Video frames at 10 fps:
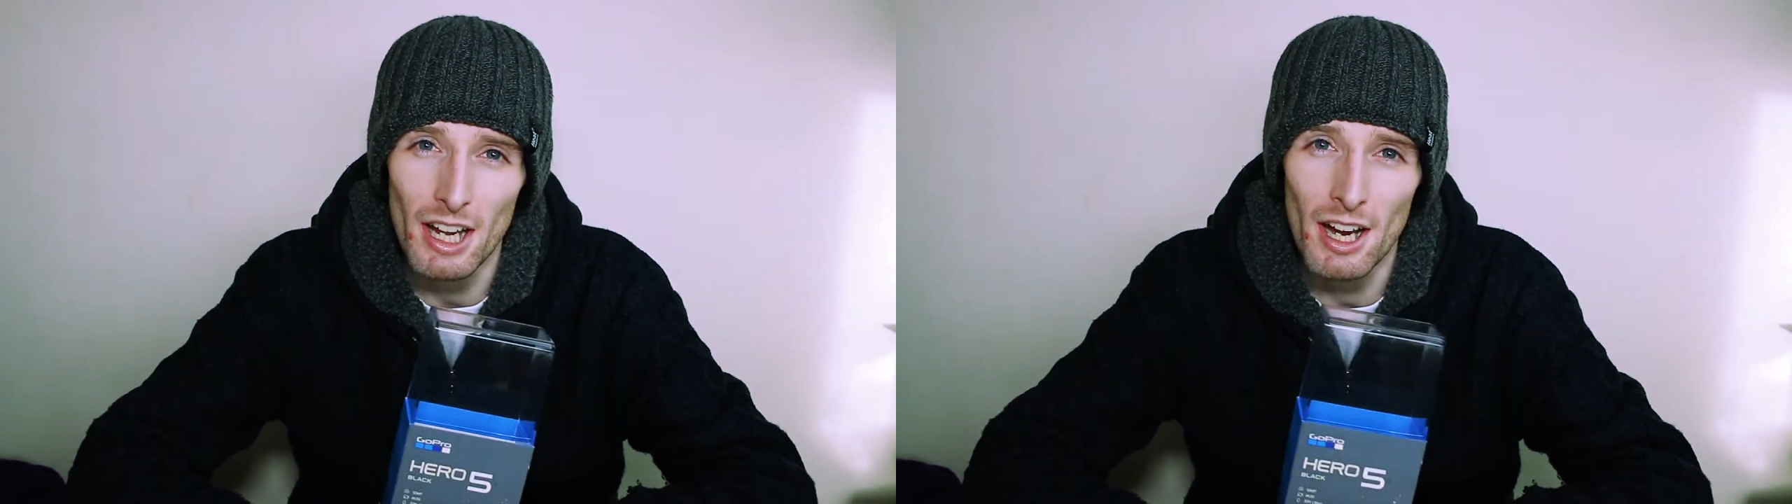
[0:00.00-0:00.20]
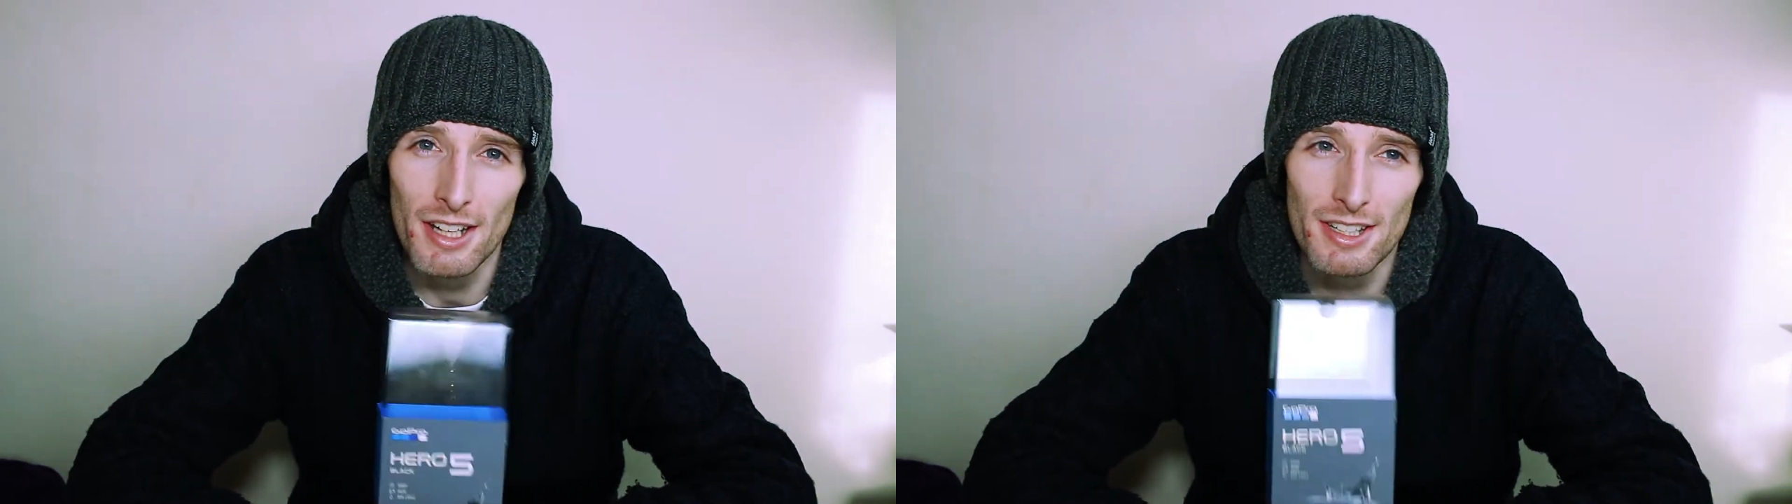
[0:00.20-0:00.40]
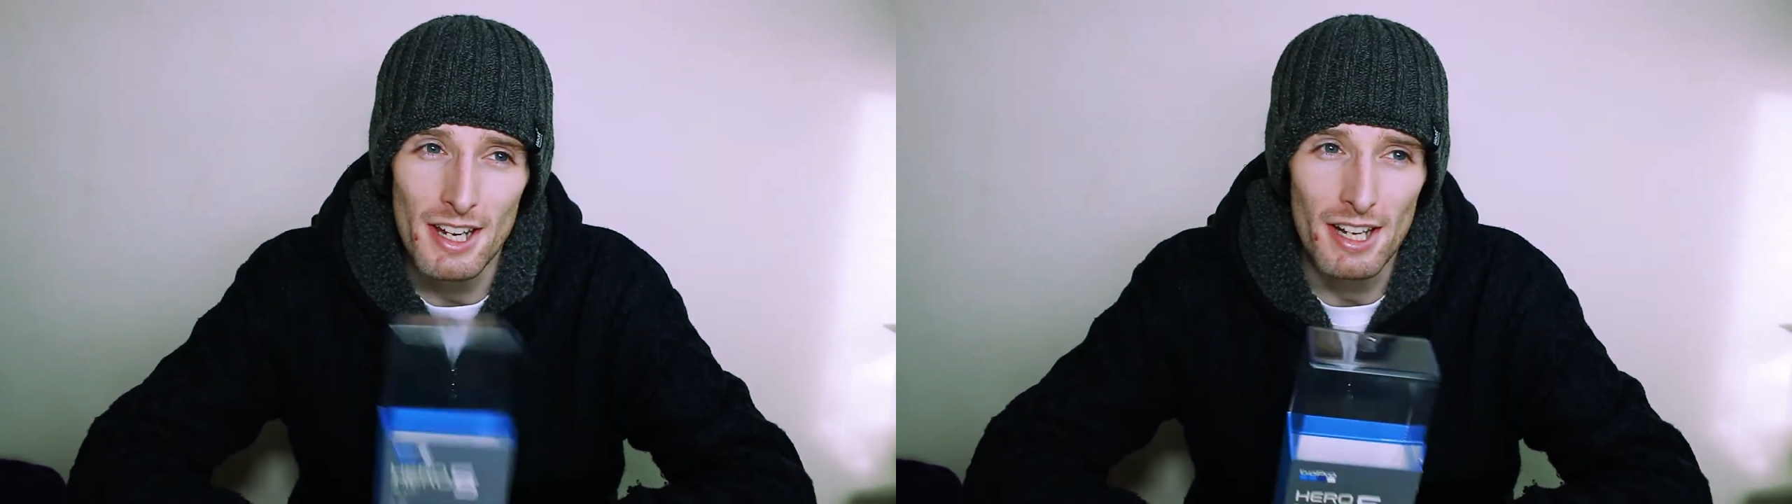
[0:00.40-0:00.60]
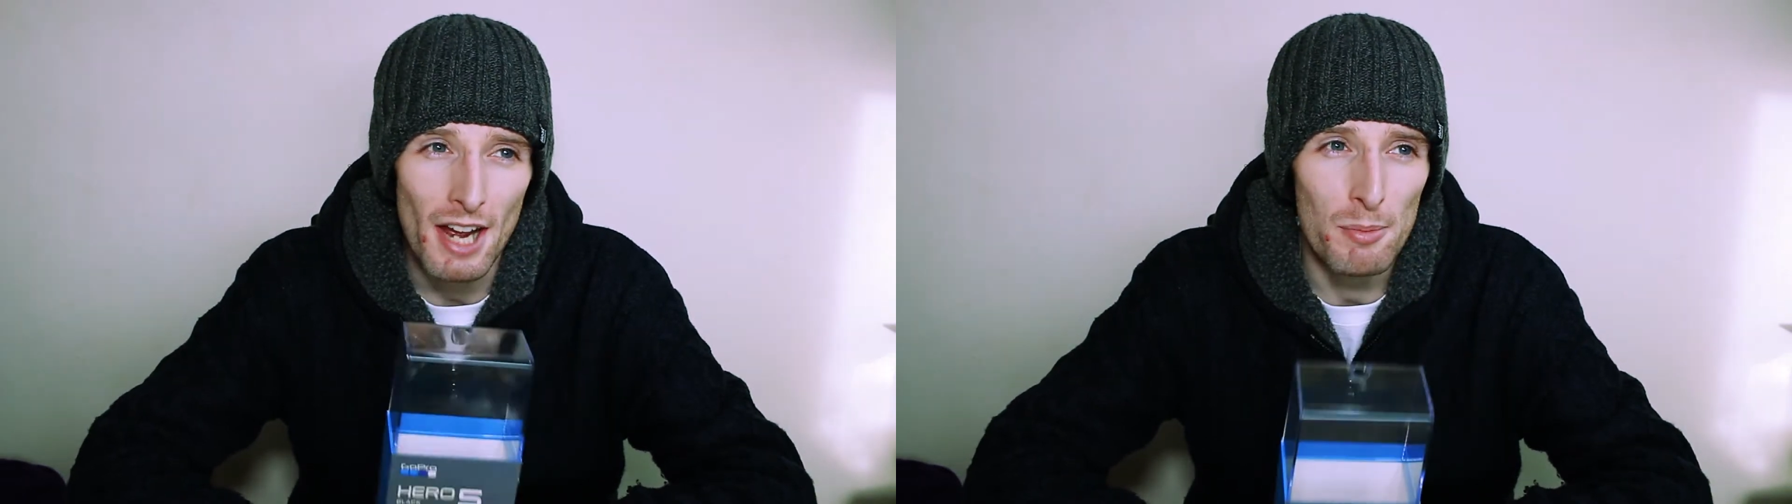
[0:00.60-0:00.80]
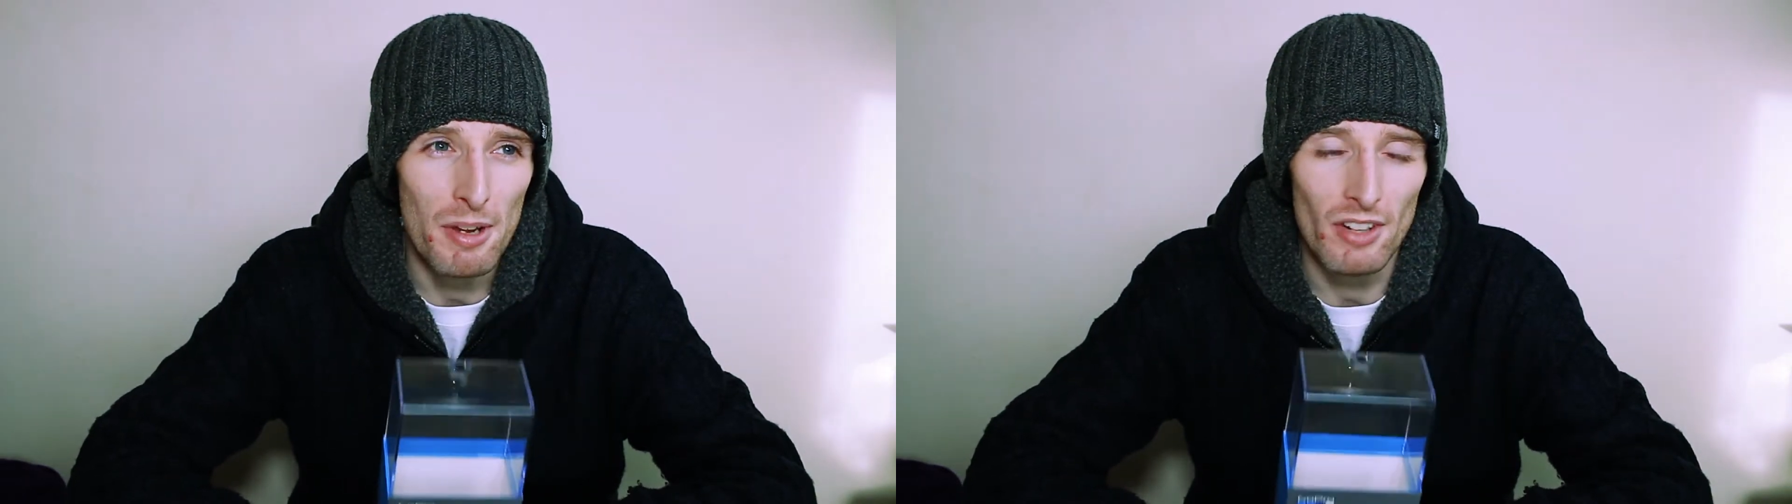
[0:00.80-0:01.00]
guy did
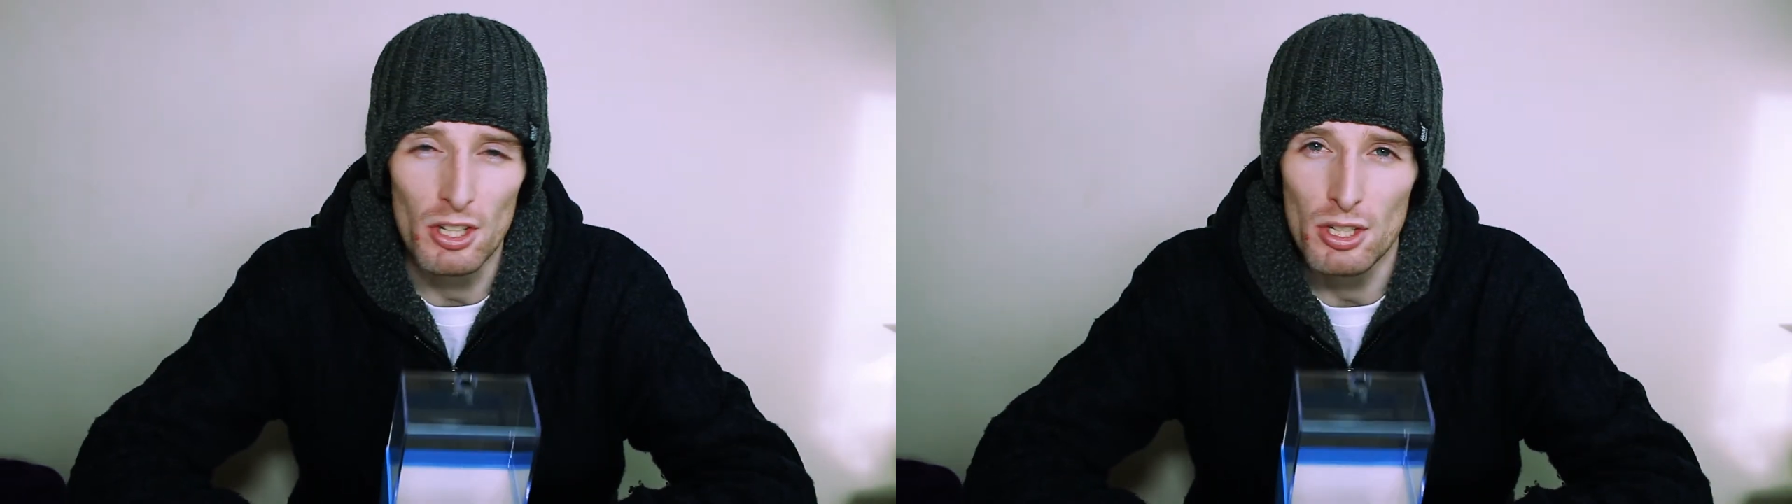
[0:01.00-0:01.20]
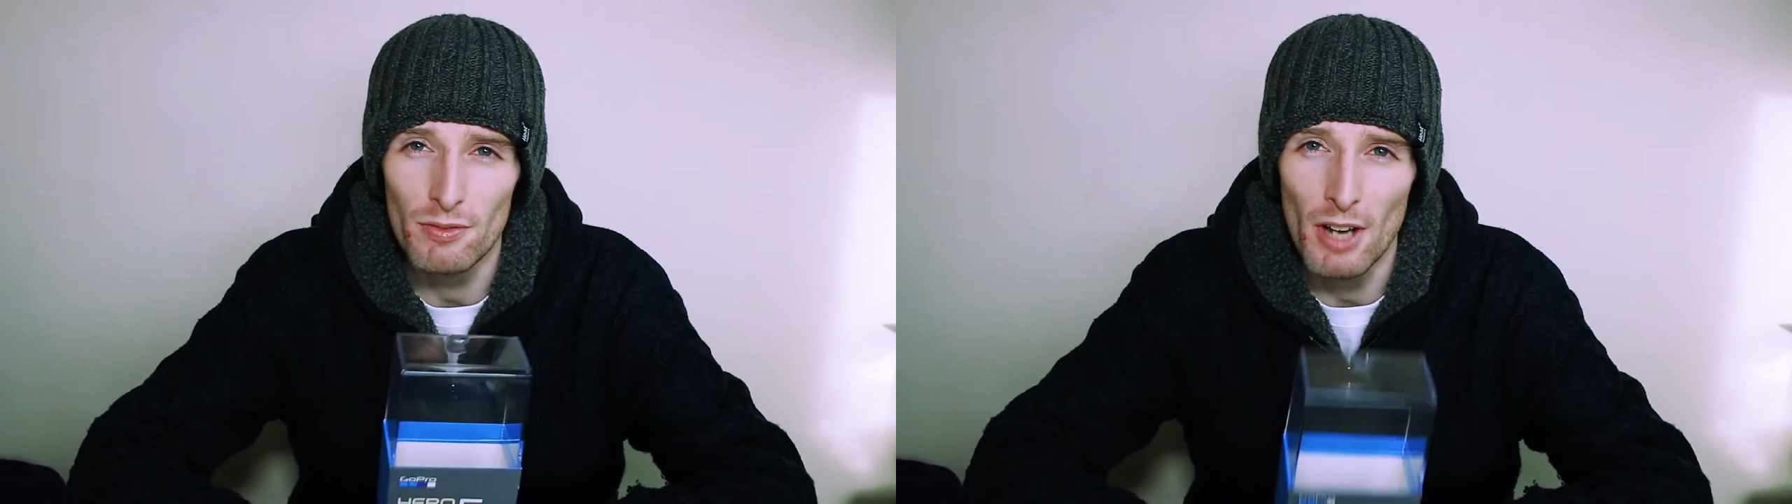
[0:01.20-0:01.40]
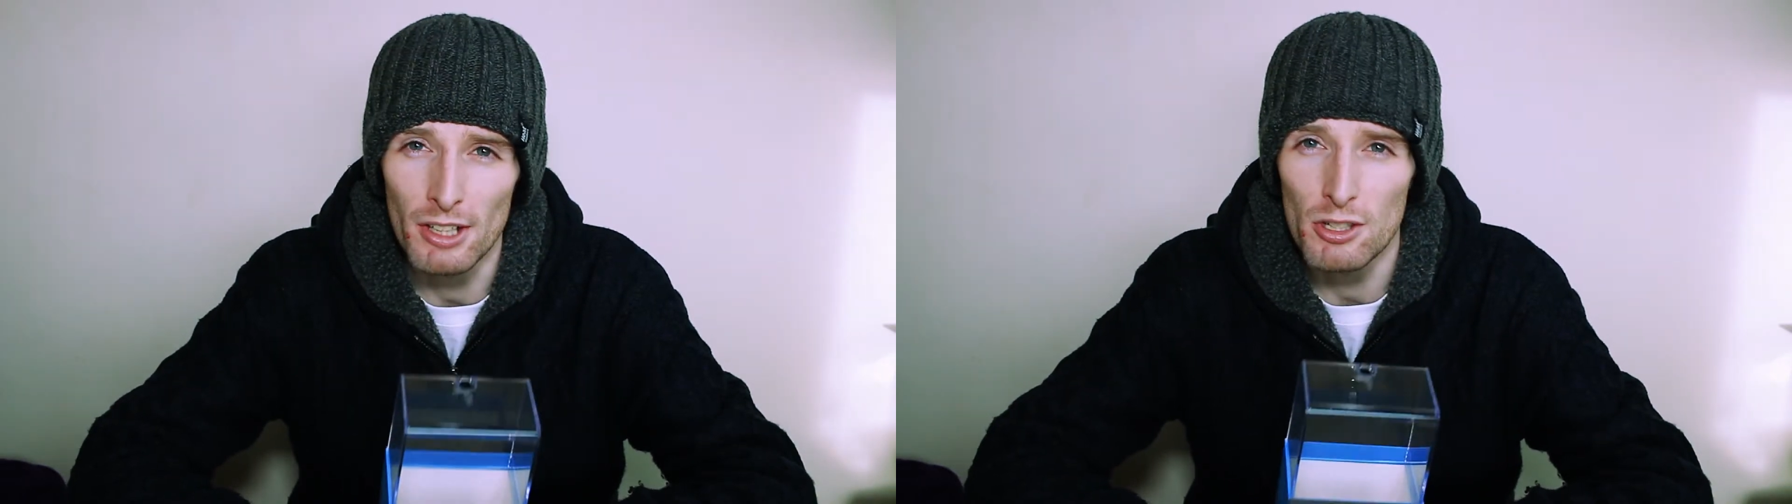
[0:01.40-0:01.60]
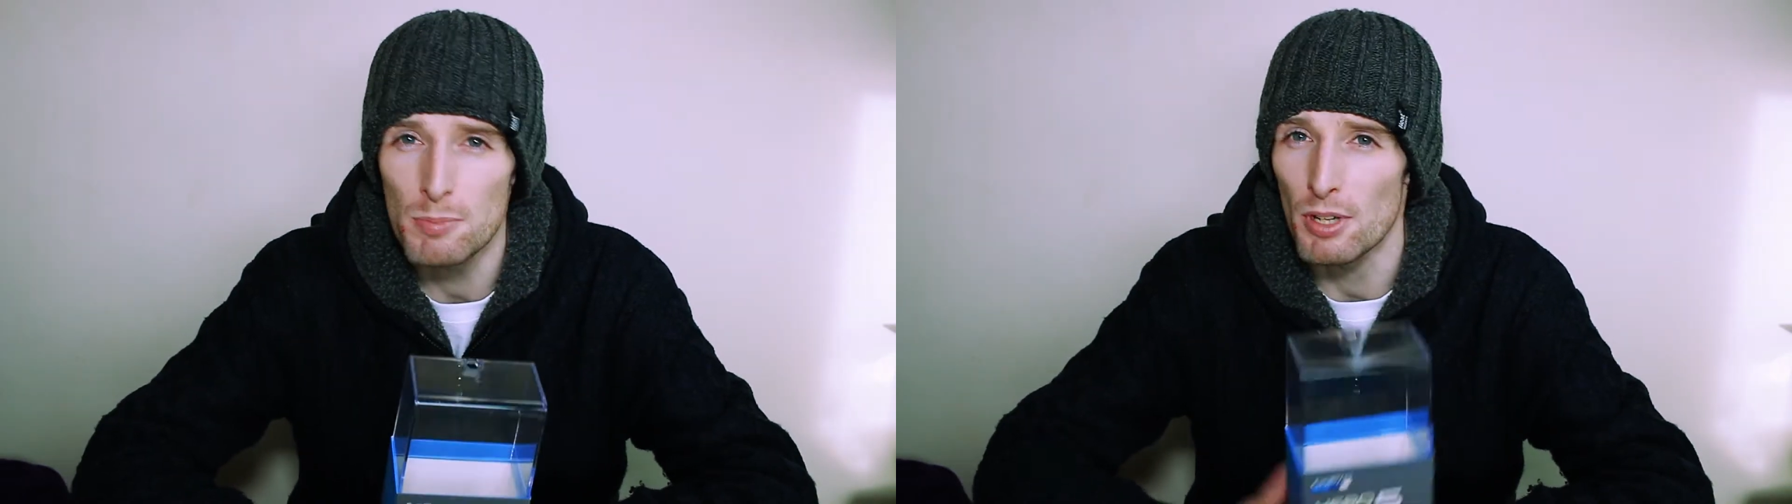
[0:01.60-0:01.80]
have a bit of an issue finding us,